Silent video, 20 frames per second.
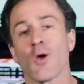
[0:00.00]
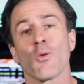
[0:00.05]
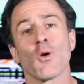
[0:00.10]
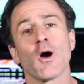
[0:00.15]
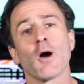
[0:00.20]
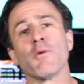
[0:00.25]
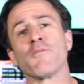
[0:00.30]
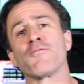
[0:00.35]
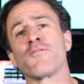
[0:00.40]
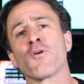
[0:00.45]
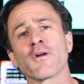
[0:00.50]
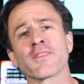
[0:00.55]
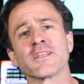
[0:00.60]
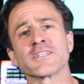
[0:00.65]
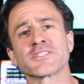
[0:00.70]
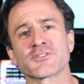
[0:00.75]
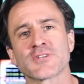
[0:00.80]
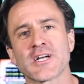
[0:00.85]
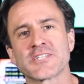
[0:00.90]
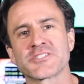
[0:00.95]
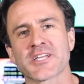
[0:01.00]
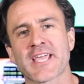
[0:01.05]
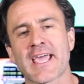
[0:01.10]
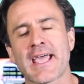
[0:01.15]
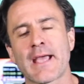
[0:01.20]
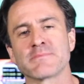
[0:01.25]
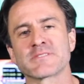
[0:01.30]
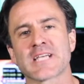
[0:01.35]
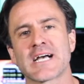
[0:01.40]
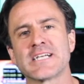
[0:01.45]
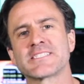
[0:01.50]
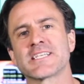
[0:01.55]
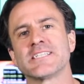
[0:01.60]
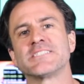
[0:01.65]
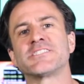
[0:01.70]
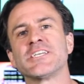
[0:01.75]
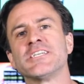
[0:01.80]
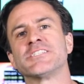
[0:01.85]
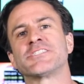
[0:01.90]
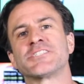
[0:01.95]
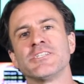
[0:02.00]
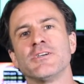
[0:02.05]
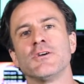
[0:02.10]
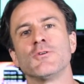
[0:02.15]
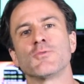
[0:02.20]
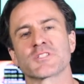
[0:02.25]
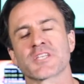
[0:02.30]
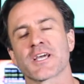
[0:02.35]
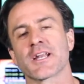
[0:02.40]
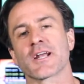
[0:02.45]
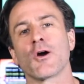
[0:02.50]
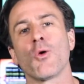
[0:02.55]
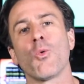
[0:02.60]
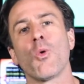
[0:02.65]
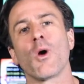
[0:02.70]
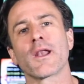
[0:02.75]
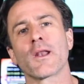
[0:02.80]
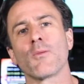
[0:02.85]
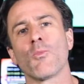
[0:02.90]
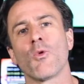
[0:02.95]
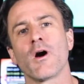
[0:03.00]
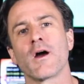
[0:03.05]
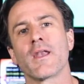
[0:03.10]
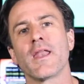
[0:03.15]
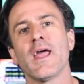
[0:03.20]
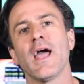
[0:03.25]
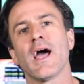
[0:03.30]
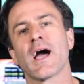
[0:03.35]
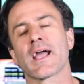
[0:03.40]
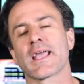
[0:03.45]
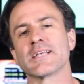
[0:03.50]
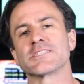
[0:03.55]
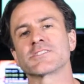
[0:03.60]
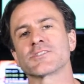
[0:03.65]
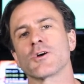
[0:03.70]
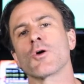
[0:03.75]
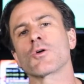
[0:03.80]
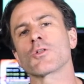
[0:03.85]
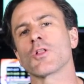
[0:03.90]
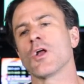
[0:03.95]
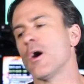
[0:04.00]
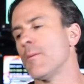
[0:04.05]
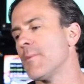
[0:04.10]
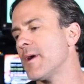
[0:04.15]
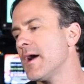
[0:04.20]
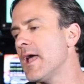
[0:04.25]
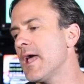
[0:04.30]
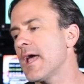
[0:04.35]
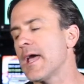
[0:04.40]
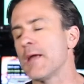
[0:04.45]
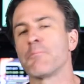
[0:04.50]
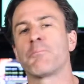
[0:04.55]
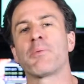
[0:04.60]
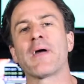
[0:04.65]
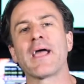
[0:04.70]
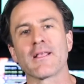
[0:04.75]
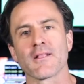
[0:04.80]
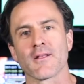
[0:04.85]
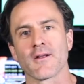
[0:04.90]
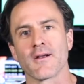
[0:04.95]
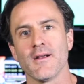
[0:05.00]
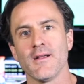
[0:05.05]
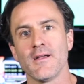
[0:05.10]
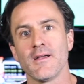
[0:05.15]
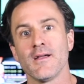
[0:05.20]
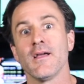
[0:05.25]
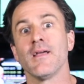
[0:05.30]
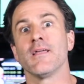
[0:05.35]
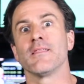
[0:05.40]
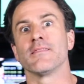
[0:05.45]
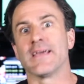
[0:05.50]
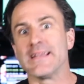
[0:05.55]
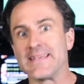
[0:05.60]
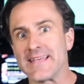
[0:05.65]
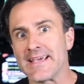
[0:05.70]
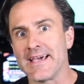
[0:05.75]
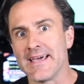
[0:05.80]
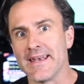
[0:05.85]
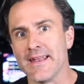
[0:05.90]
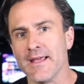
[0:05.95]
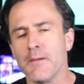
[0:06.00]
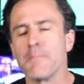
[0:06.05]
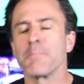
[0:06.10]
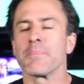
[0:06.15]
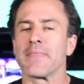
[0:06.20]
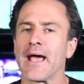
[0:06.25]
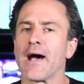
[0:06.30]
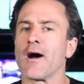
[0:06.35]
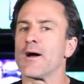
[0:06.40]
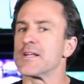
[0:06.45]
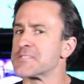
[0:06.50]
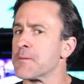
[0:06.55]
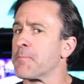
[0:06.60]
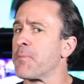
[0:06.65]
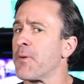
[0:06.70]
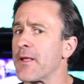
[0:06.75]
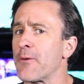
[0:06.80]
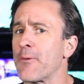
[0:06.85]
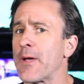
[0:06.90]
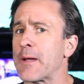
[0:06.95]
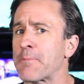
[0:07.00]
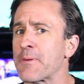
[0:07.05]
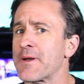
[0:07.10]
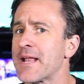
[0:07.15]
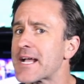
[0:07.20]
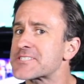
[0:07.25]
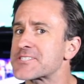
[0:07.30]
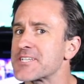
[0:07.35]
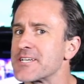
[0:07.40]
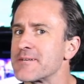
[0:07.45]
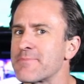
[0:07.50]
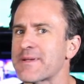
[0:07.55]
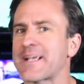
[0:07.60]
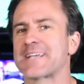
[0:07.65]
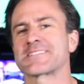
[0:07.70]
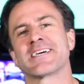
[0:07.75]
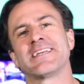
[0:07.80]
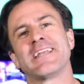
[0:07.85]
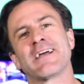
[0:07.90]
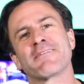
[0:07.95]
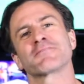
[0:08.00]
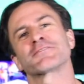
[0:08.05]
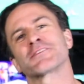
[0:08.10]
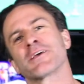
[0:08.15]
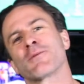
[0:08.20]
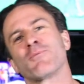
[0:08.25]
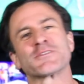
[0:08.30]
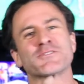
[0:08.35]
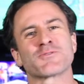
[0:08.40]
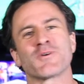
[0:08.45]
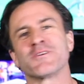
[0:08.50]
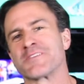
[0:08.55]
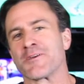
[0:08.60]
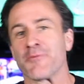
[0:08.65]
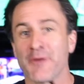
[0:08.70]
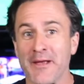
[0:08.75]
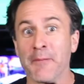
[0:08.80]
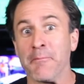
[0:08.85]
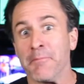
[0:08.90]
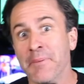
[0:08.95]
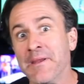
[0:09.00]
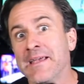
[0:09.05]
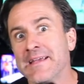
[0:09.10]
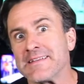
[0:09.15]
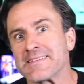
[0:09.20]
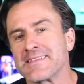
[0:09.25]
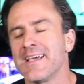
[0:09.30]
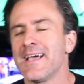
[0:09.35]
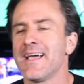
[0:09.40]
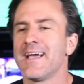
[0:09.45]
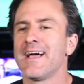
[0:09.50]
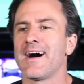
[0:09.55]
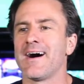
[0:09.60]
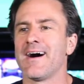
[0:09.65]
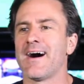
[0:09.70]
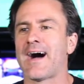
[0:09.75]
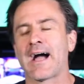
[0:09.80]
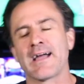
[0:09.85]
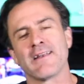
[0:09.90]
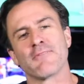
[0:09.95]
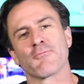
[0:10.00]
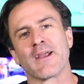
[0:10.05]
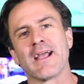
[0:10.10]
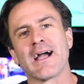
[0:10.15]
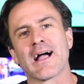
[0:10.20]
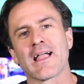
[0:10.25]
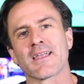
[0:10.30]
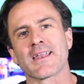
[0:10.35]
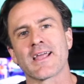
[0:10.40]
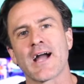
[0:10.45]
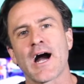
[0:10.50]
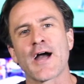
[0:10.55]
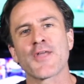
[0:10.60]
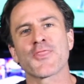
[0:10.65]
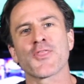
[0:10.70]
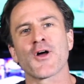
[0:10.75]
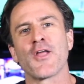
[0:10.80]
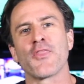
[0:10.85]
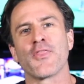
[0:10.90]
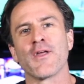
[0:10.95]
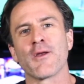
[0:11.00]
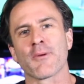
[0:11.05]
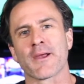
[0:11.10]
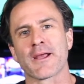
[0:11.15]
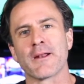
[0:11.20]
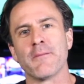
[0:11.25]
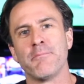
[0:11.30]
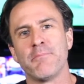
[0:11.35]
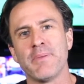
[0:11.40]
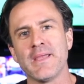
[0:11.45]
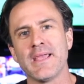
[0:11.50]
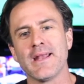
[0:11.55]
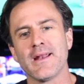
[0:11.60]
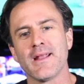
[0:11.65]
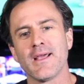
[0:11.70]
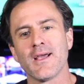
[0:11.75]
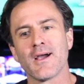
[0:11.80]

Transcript: Well, before this stretch of games, I said TCU was going to go one and one against Oklahoma and Baylor. They did. Now, it's a pretty weak prediction because I never said which ones they were going to beat. Uh, in reality, I thought they were going to beat